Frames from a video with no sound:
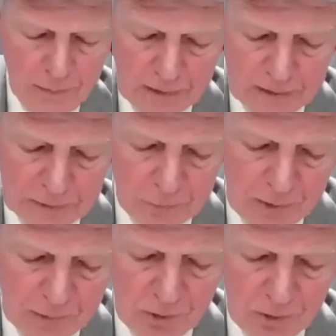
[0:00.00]
Next, do
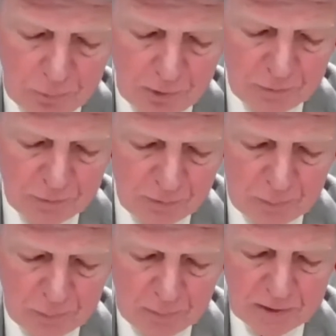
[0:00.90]
we have a report
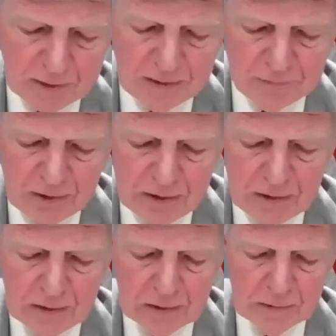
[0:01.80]
from the Public
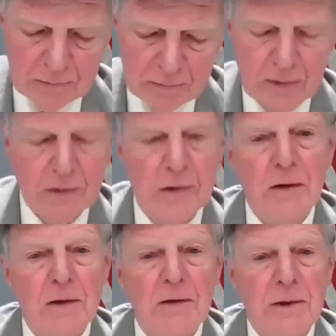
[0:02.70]
Safety
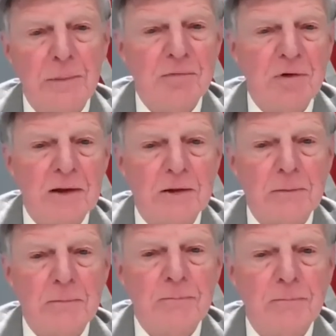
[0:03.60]
Supervisor?